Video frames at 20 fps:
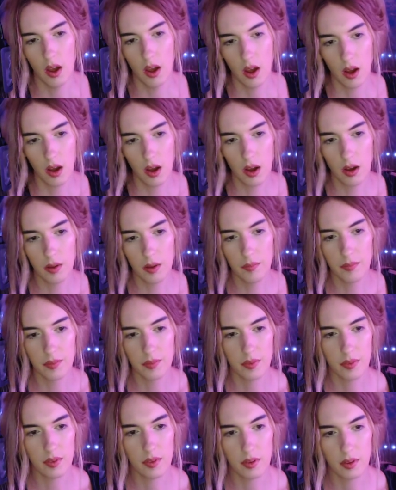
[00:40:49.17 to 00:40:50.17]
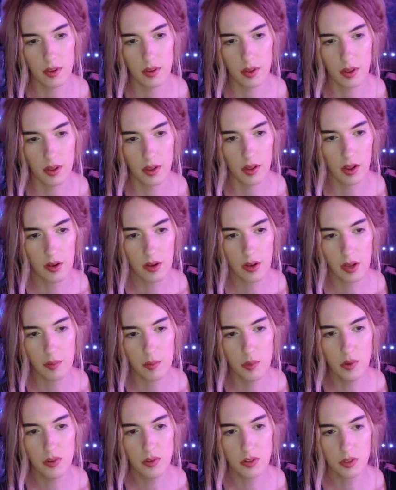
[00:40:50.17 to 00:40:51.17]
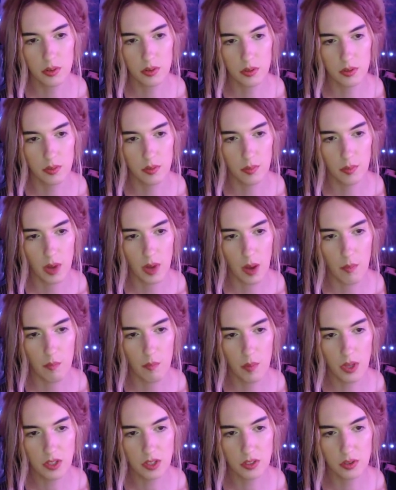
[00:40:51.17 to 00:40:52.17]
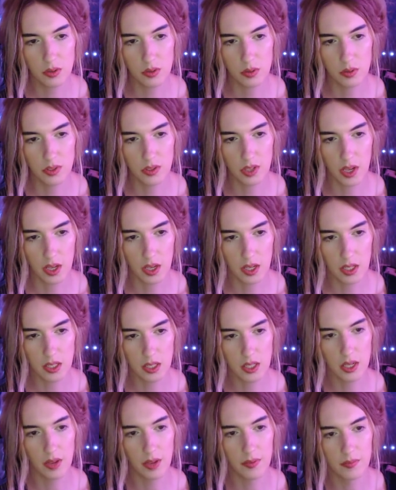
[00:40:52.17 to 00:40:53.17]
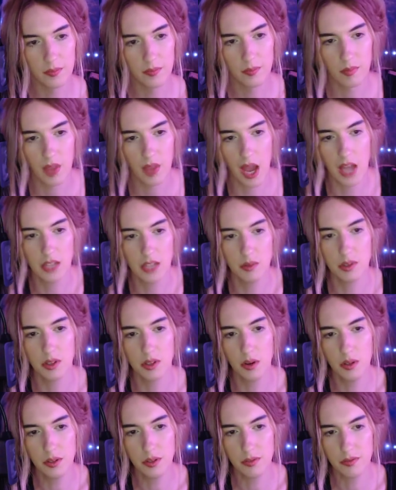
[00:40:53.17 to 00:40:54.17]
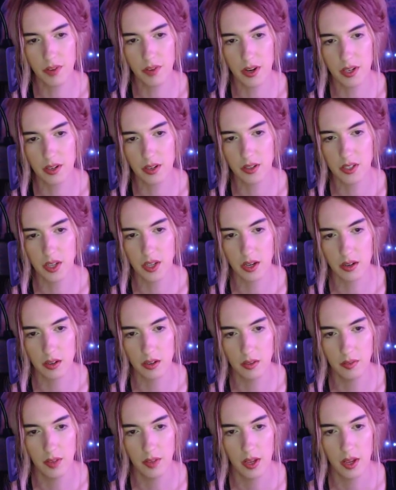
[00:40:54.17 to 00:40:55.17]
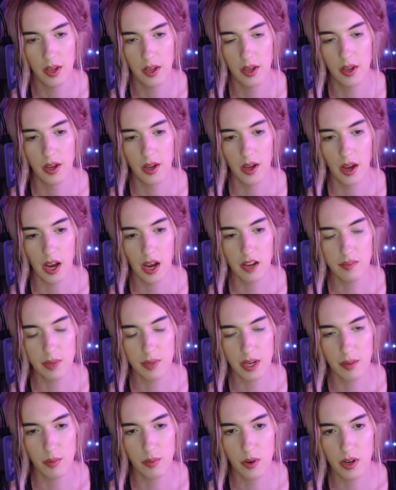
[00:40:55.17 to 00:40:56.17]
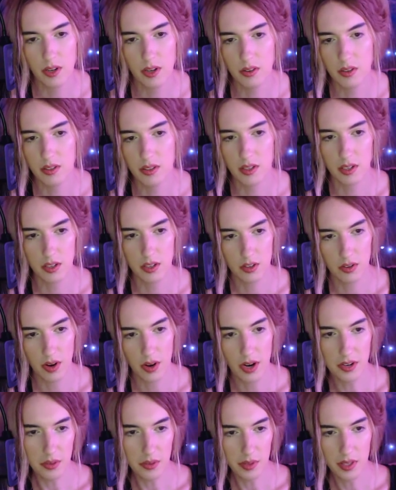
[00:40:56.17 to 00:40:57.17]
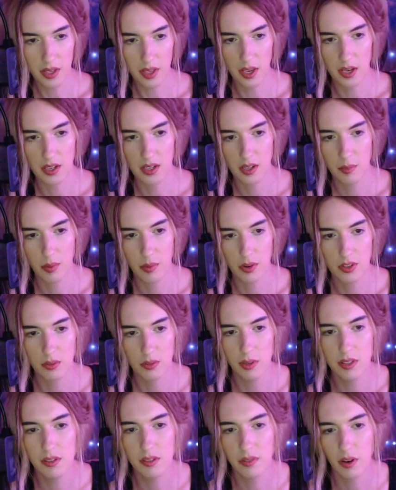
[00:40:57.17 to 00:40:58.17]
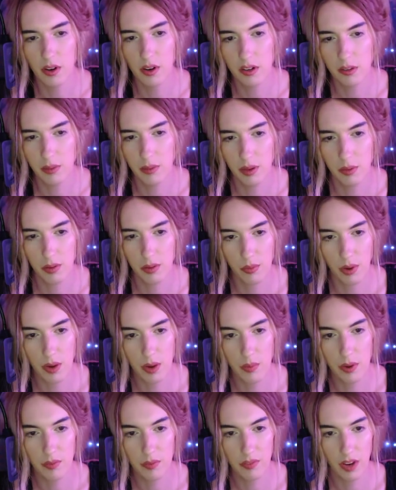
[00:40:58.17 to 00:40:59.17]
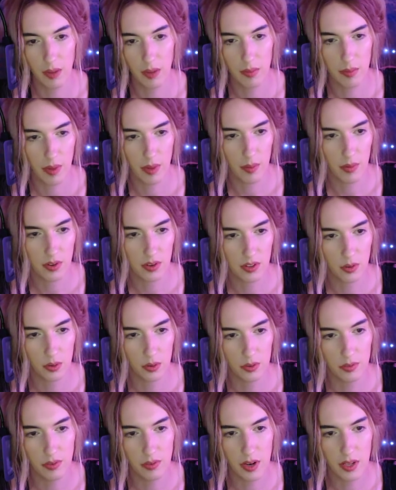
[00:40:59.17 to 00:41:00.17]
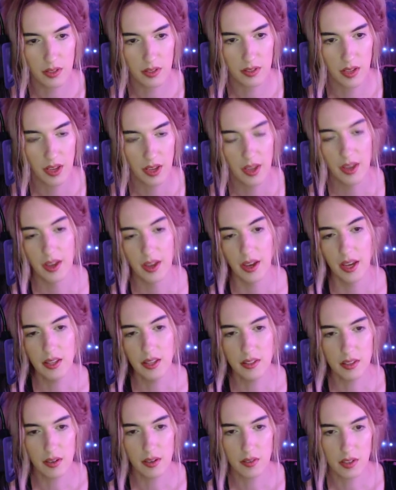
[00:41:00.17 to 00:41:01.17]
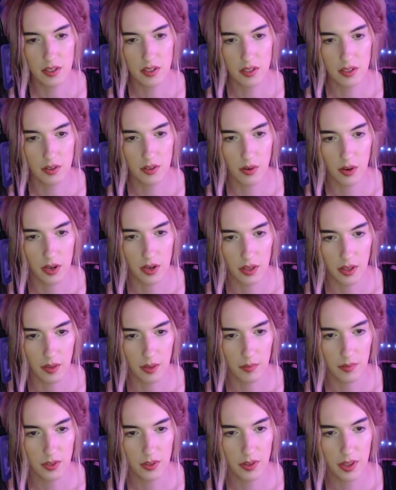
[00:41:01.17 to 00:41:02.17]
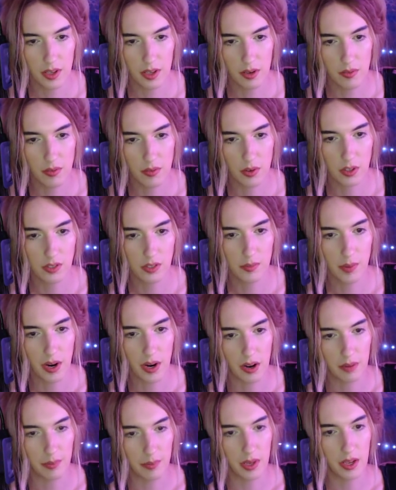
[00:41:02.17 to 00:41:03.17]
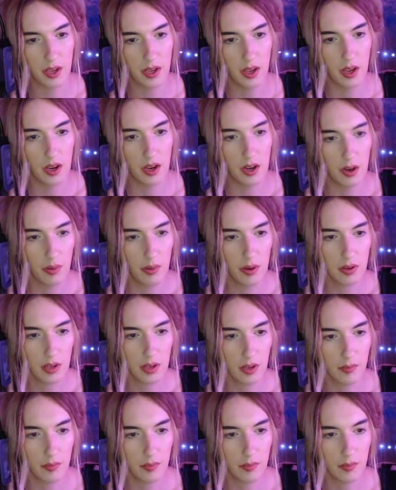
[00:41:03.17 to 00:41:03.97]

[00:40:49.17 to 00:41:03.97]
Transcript: Okay, Musu says, as a result of finding your channel, I have become more interested in trying to engage in persuasive argument with right-wing family members and old friends instead of just ignoring them. So thank you for inspiring me. You're welcome.